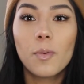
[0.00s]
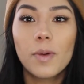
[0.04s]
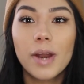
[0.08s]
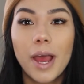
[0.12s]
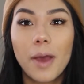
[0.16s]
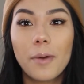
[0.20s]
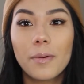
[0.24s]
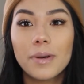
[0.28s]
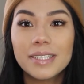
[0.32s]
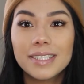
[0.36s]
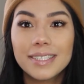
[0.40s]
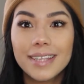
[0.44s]
When
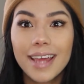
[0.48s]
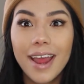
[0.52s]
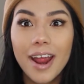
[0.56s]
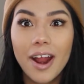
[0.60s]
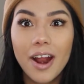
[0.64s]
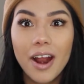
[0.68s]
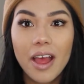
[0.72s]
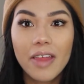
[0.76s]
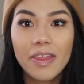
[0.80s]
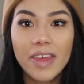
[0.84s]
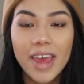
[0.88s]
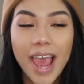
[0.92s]
I was
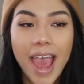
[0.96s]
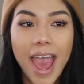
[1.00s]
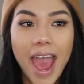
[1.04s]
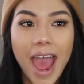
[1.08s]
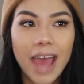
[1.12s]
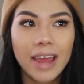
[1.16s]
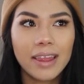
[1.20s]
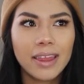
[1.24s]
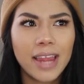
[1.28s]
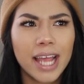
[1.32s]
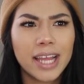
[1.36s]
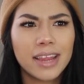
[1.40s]
there, they
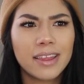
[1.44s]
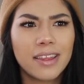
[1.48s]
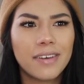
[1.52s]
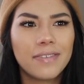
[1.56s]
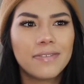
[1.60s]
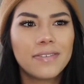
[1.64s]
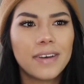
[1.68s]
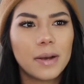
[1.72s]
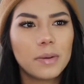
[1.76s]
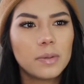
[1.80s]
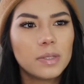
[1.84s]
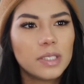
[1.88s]
had like the
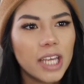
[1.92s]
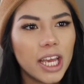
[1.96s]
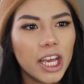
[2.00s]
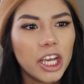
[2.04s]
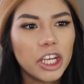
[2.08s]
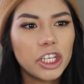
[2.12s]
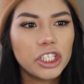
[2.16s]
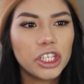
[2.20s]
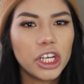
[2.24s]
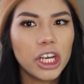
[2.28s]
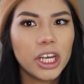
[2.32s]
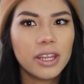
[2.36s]

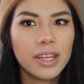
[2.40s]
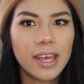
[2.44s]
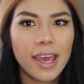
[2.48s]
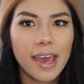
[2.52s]
foundation,